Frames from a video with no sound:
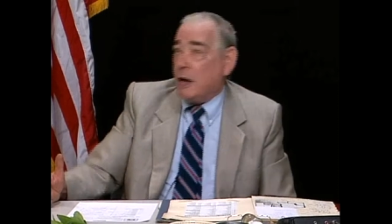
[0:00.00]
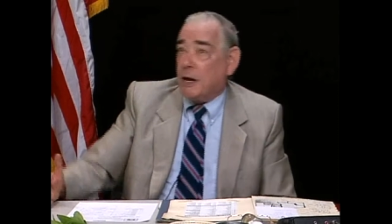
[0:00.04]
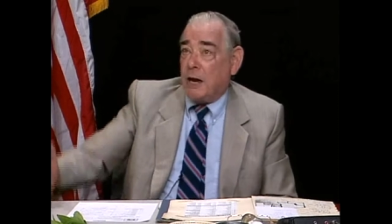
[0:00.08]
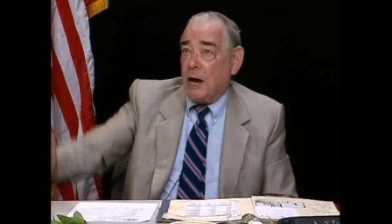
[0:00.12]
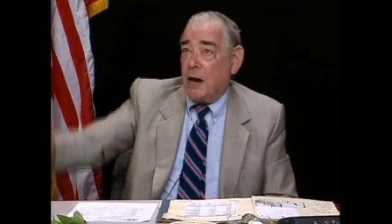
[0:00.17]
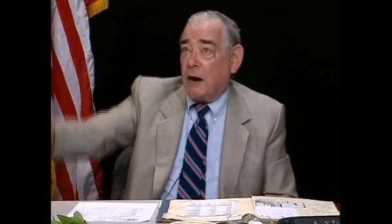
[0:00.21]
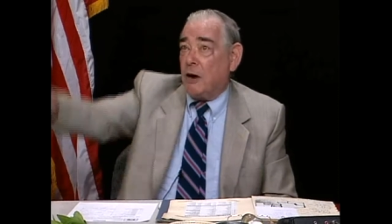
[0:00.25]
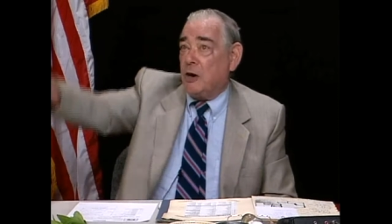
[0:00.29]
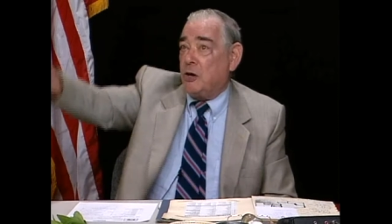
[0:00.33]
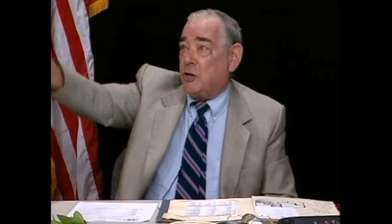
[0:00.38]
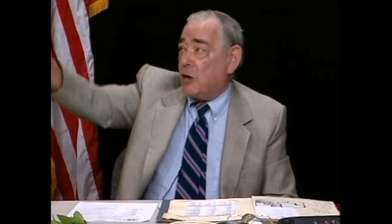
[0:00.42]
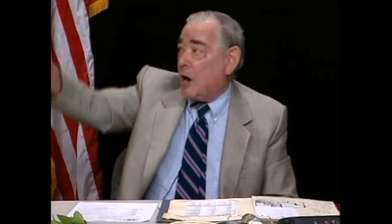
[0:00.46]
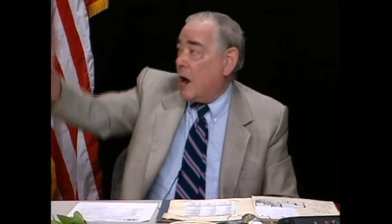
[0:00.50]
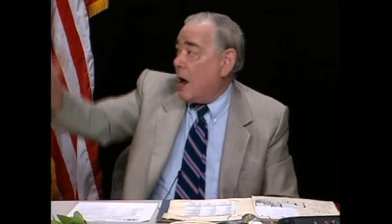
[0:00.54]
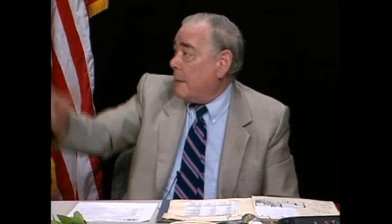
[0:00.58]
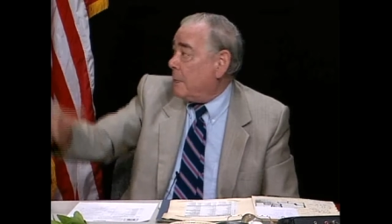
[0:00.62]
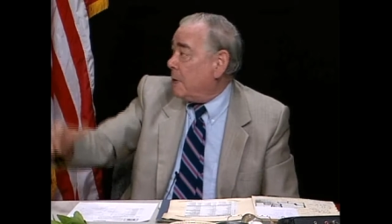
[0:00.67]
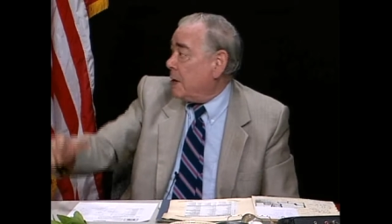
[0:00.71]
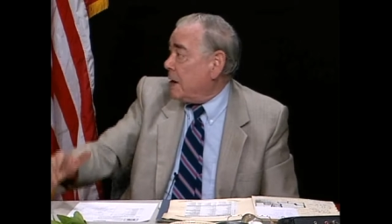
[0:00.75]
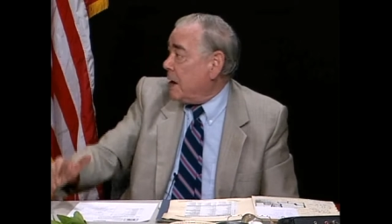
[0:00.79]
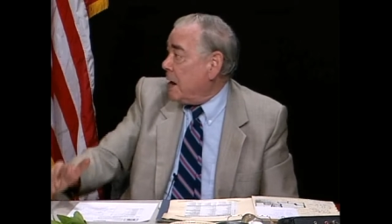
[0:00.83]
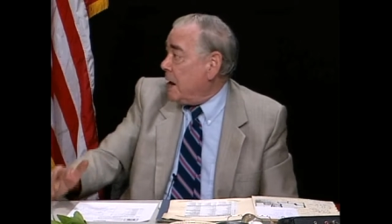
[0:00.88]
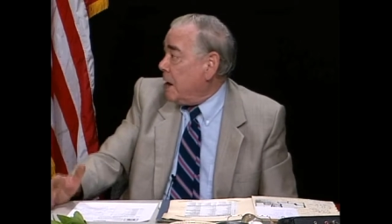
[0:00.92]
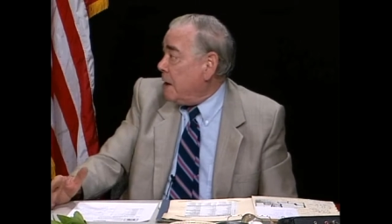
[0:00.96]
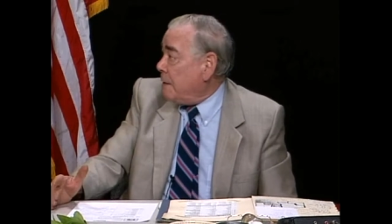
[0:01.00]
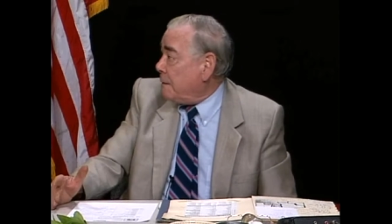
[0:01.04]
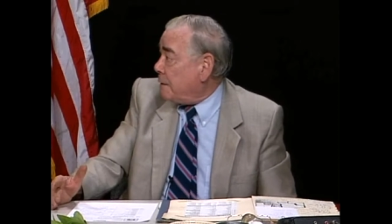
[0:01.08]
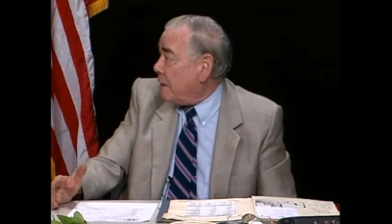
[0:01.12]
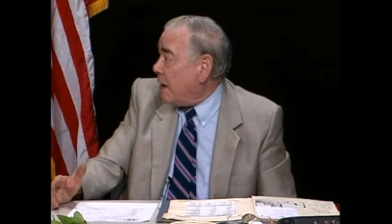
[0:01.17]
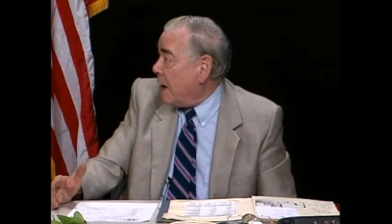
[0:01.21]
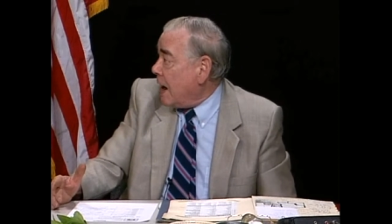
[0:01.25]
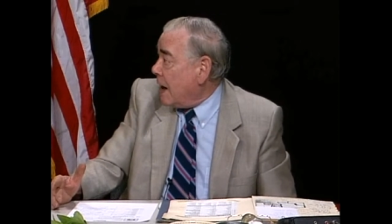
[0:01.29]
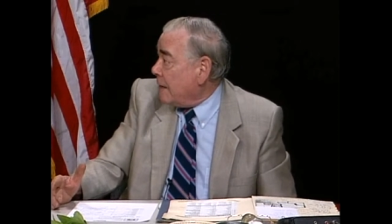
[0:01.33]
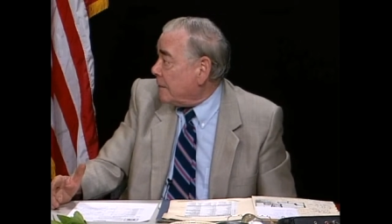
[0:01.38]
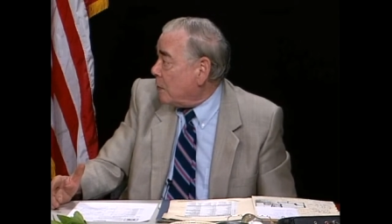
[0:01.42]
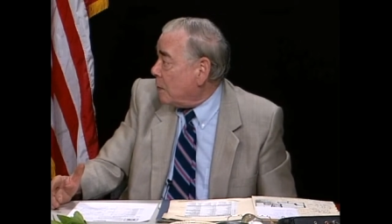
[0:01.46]
Yep. Get a job at
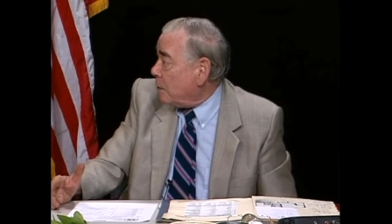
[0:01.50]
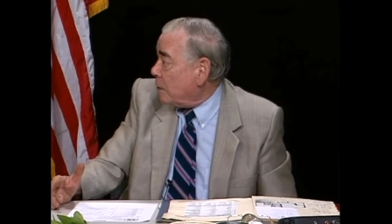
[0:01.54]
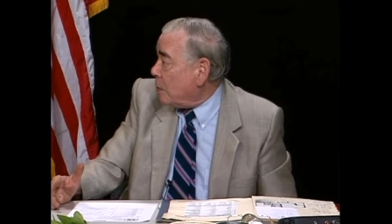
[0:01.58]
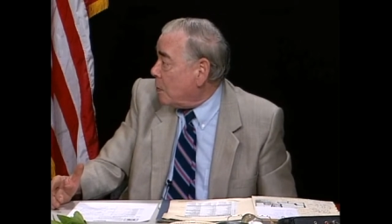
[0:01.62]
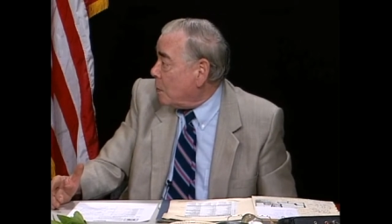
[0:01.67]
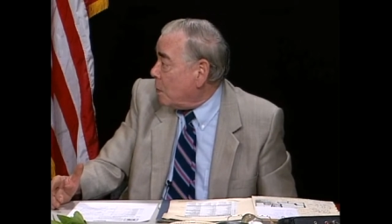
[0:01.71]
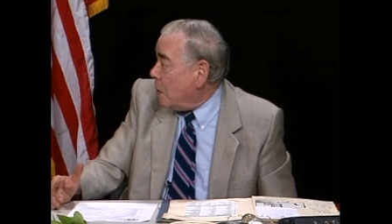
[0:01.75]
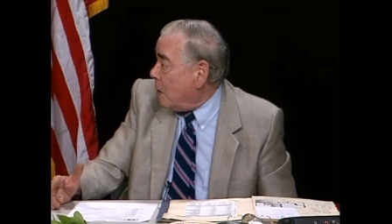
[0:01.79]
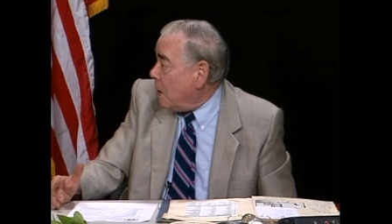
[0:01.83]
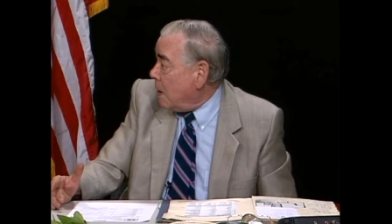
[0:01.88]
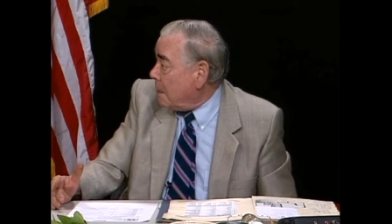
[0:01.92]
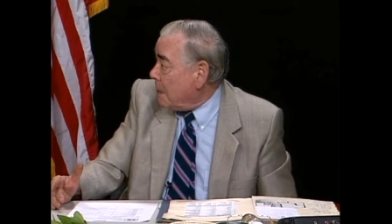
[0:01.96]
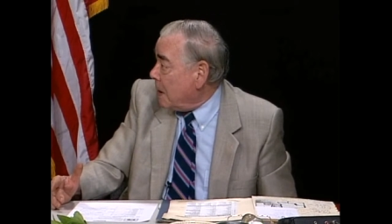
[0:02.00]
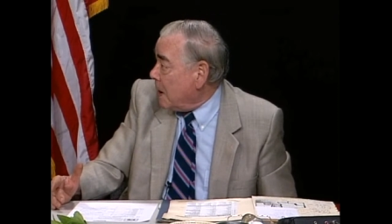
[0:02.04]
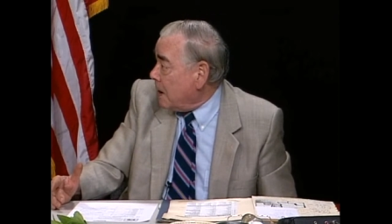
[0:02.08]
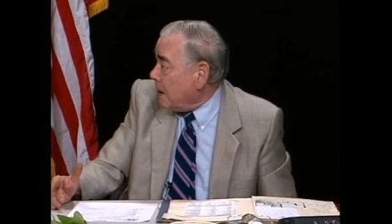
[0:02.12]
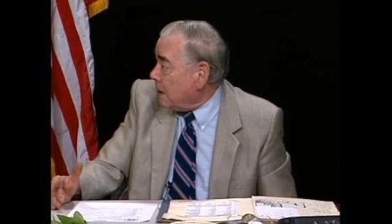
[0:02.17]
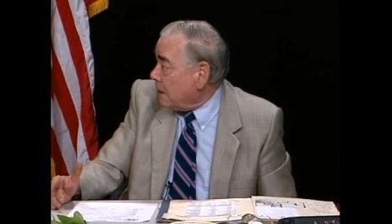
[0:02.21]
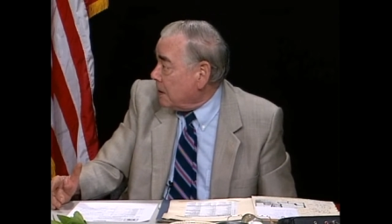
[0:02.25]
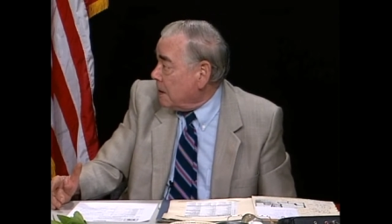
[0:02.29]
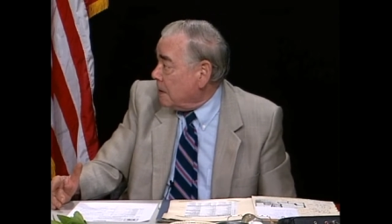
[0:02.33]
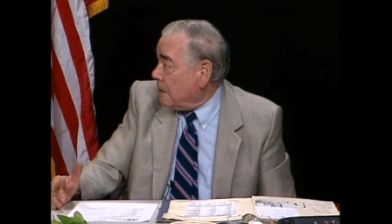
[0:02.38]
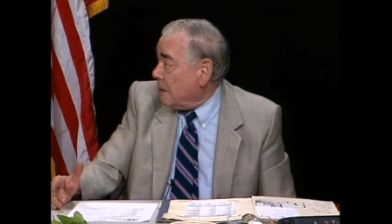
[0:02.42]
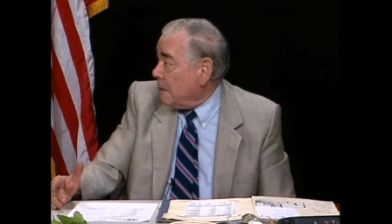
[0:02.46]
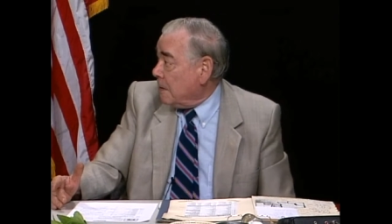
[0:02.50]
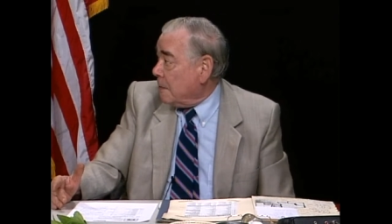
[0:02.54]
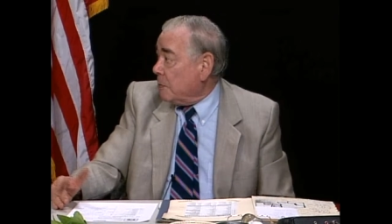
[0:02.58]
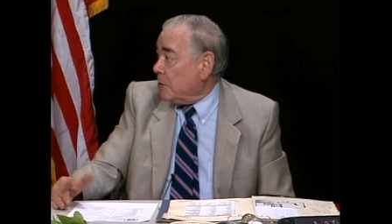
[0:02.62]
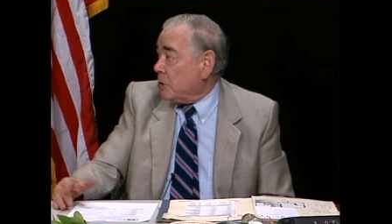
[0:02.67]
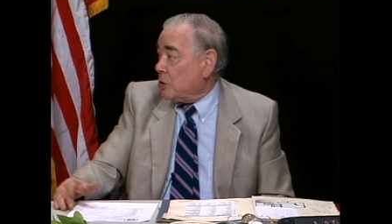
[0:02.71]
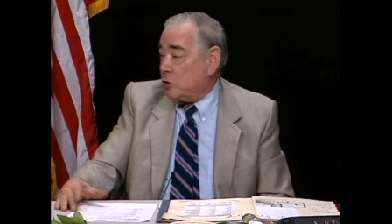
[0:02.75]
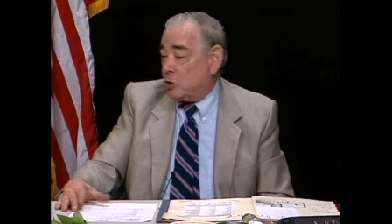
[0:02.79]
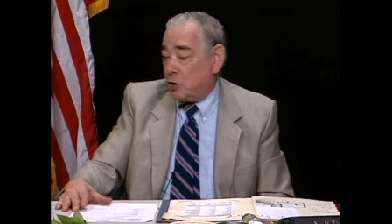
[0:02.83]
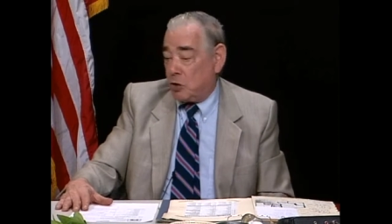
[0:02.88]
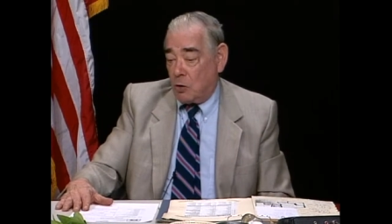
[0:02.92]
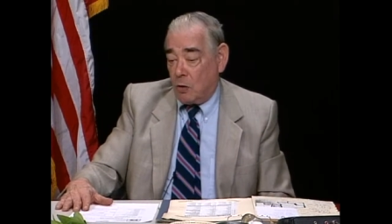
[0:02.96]
85 over Walmart?
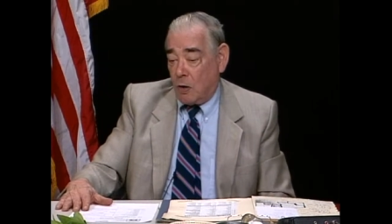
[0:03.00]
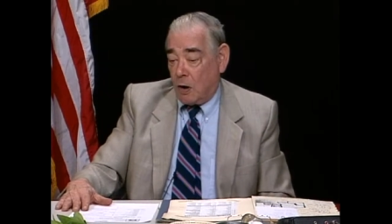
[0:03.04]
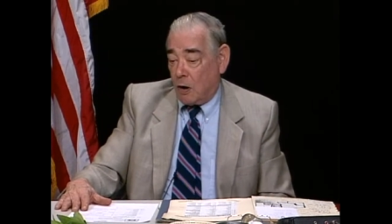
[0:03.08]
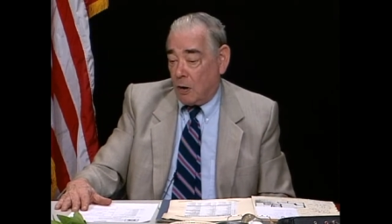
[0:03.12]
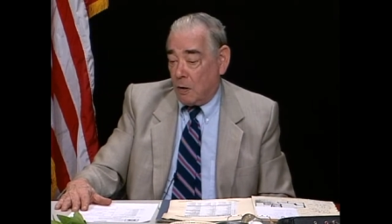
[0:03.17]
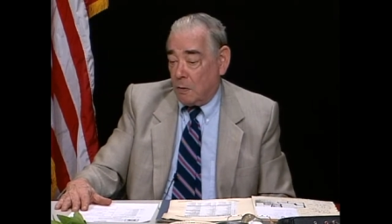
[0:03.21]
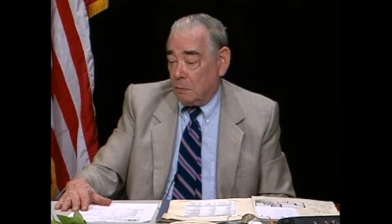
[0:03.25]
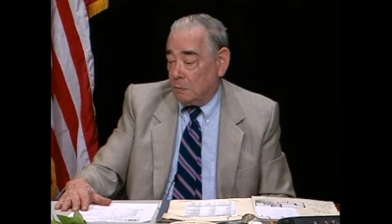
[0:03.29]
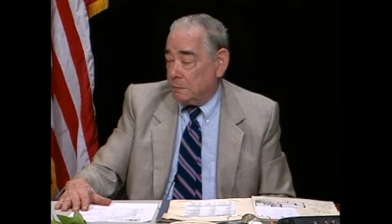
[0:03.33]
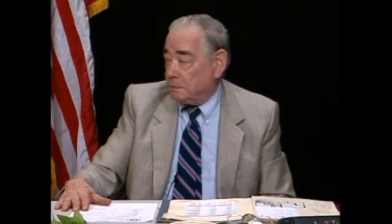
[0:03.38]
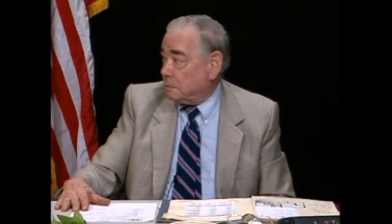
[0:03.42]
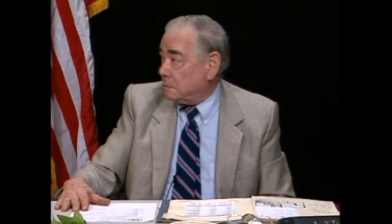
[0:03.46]
And the, sure.